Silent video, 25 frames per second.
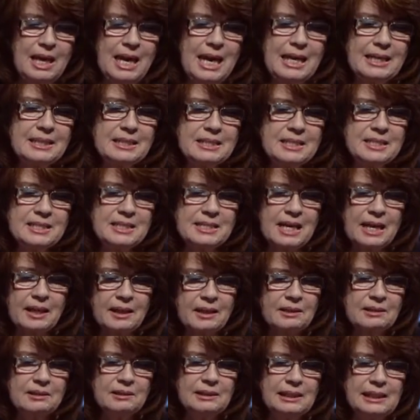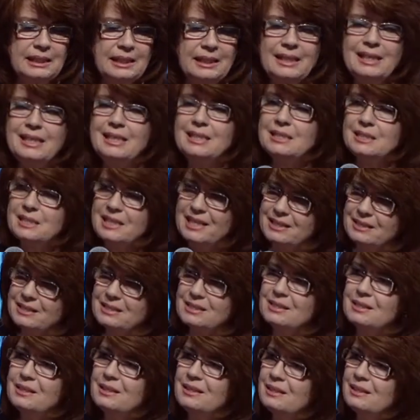And secondly, it
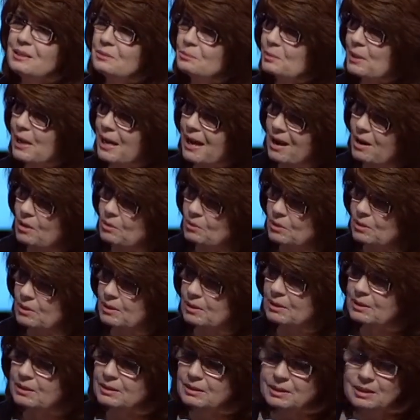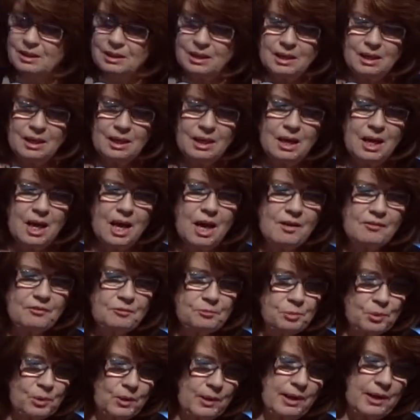tested the power
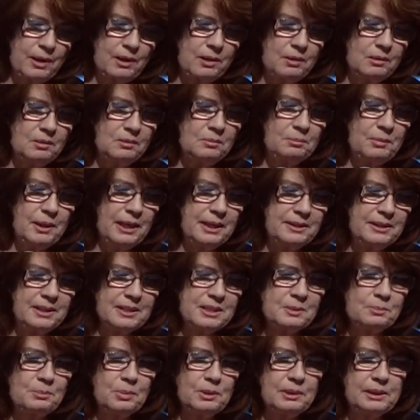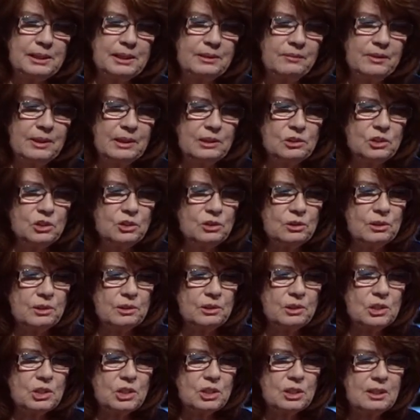of prayer by this believing
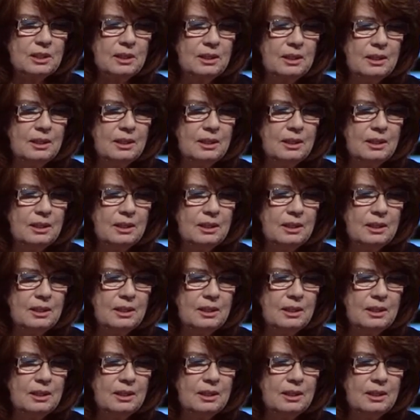church.